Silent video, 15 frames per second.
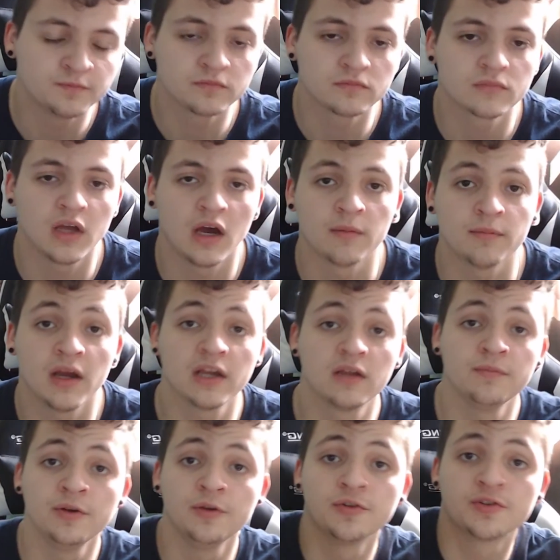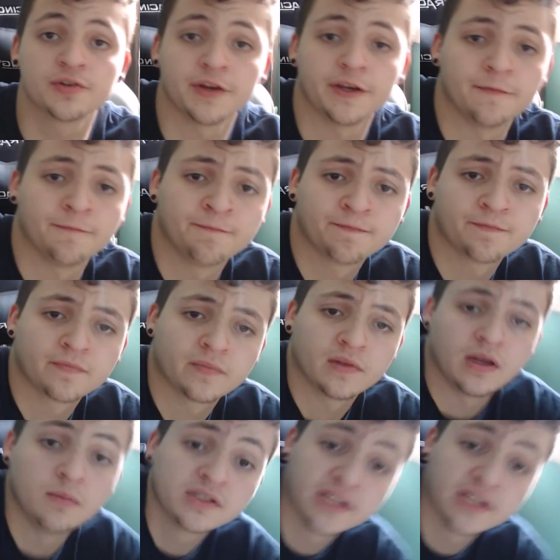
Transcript: On my computer screen, I'm gonna take